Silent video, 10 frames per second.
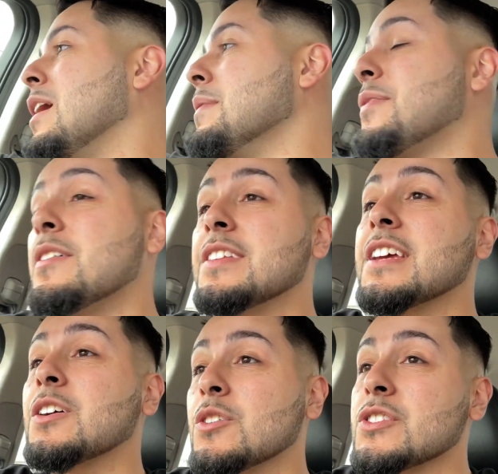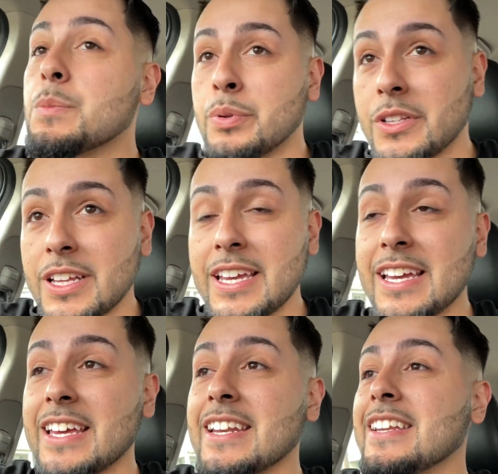If everything goes to
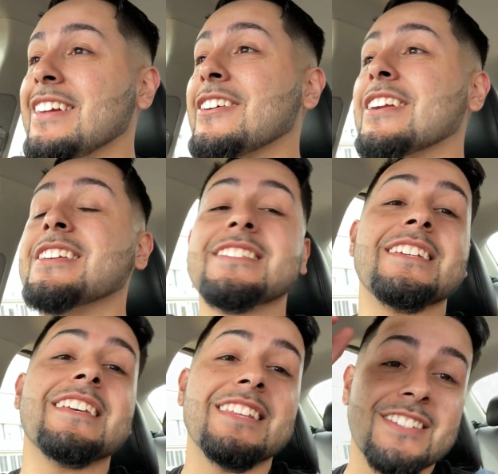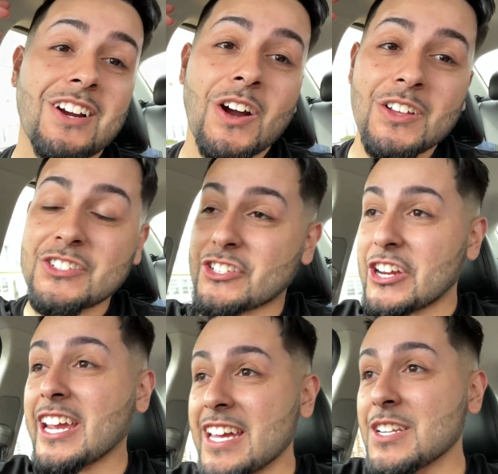plan, you're gonna see this car
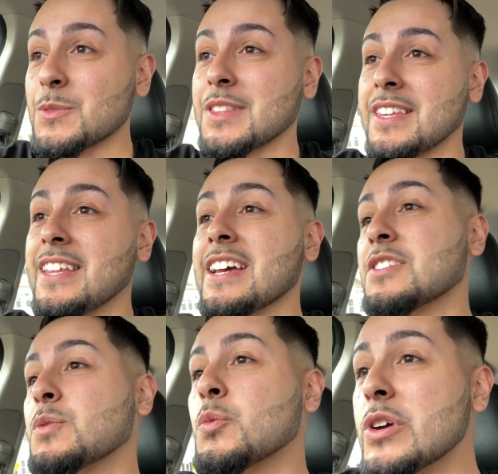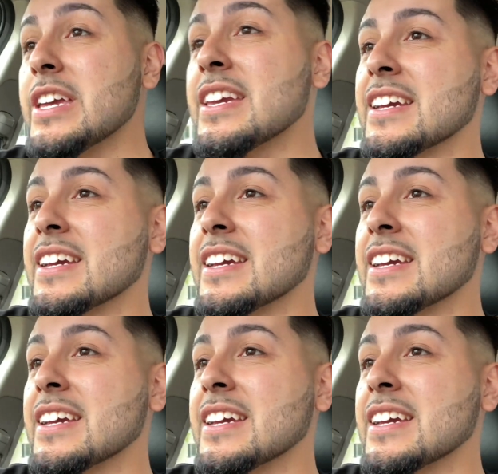change within the next week.